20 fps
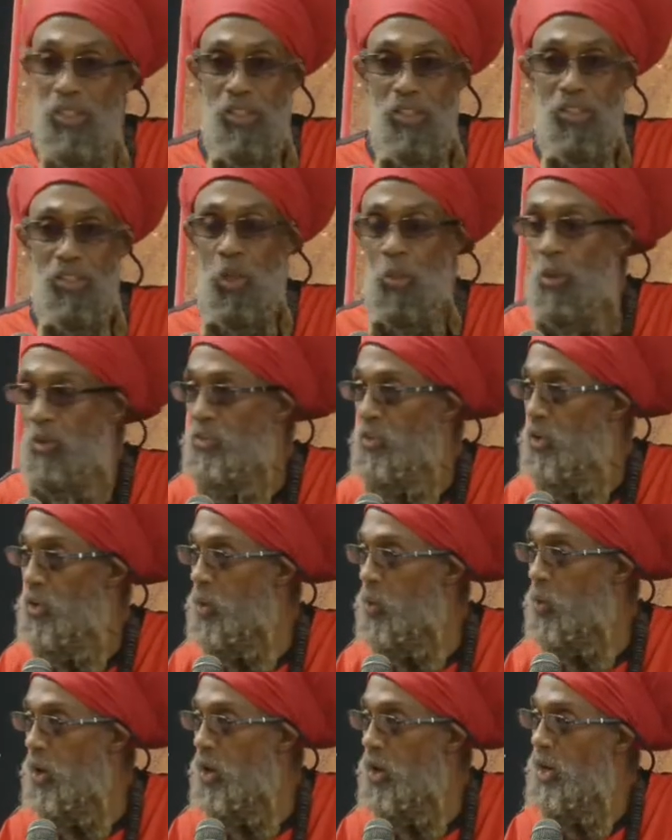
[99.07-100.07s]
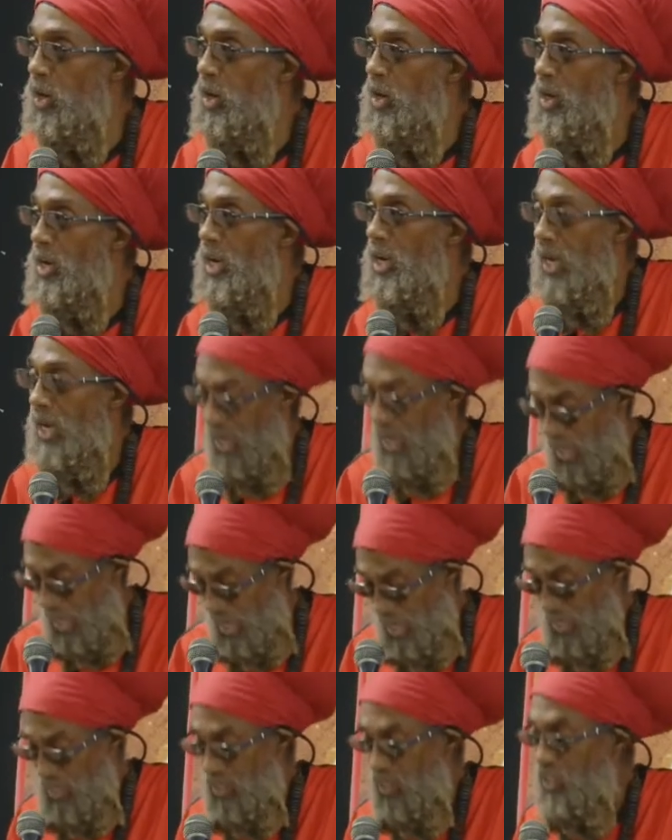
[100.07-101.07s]
some of her work
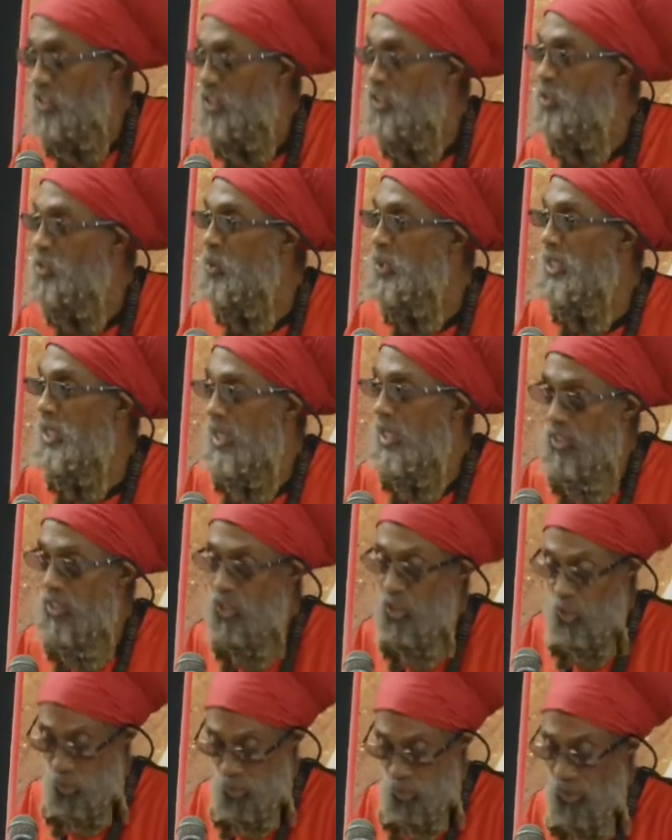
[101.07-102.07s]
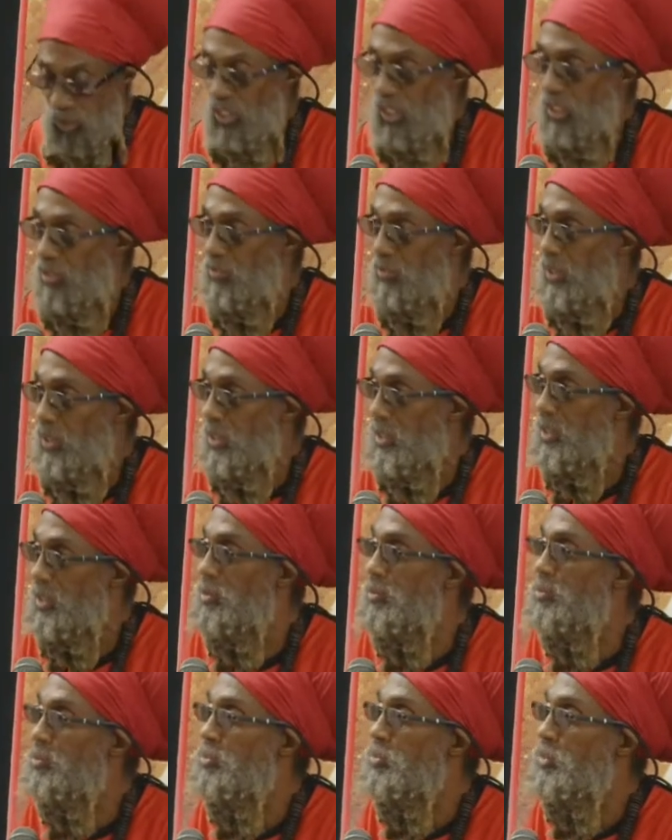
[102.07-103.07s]
as we continue the evening.
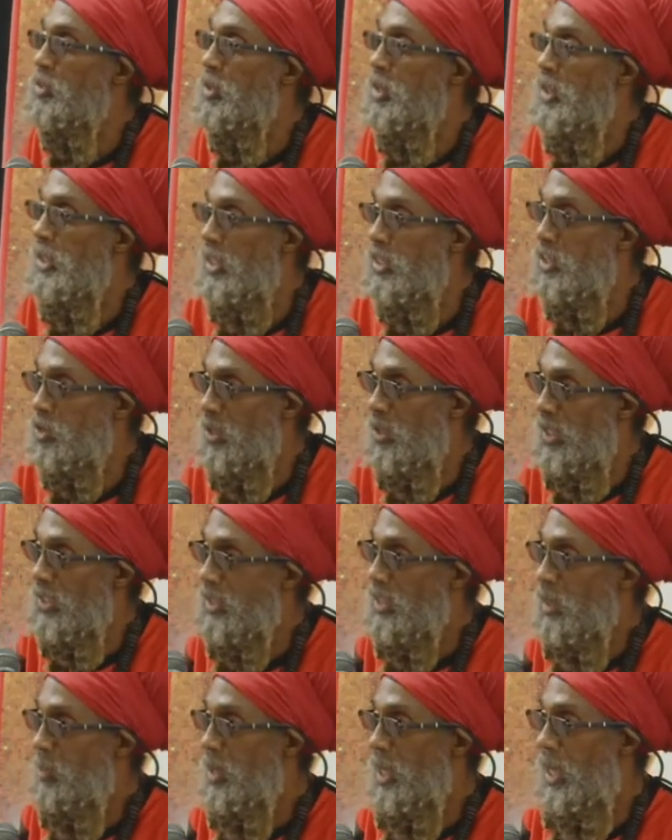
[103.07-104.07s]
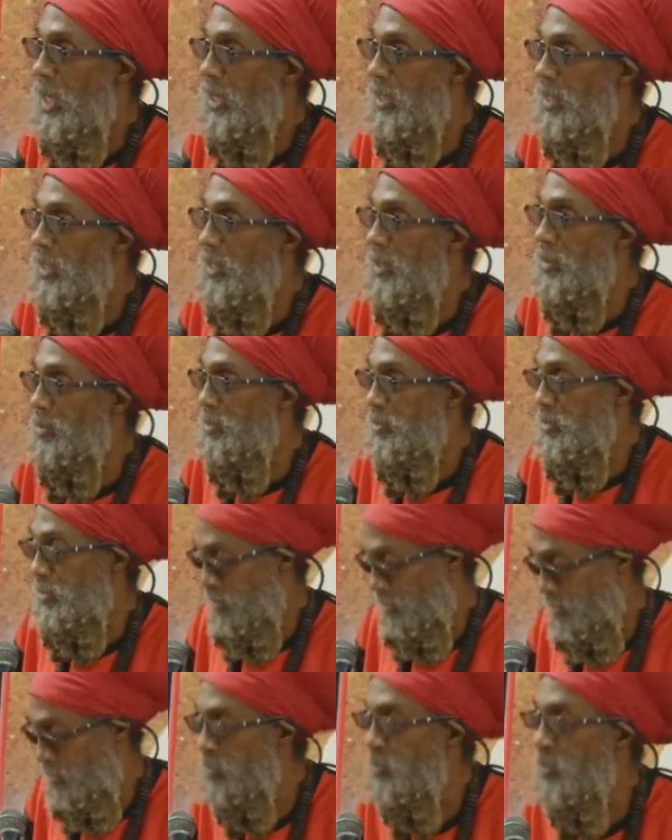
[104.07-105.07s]
Yes, Ras Jabalani,
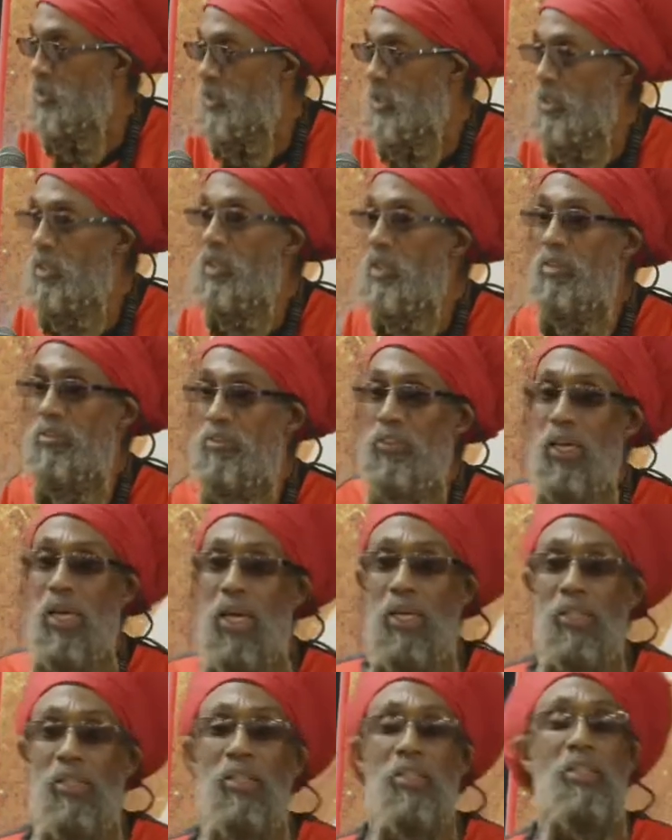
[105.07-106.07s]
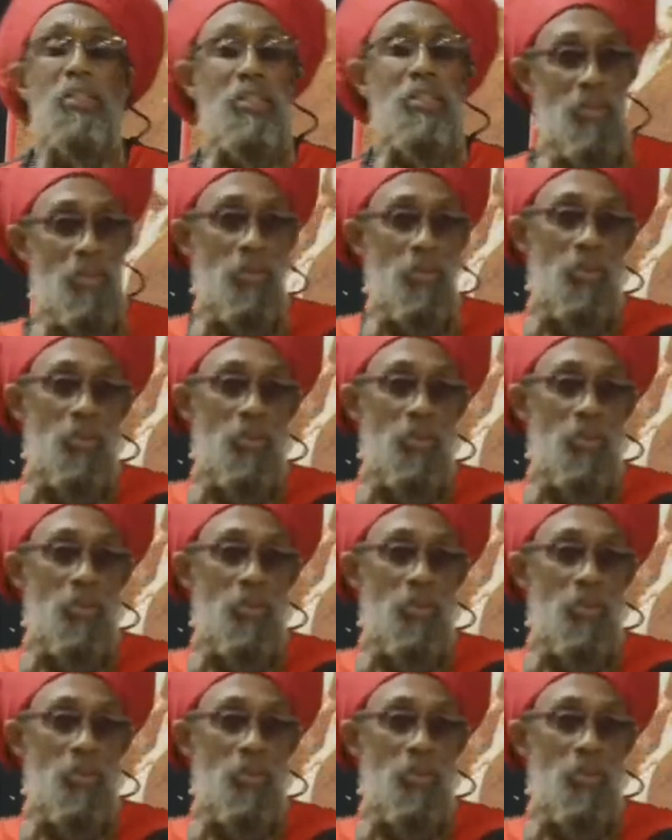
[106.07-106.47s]
if thanks.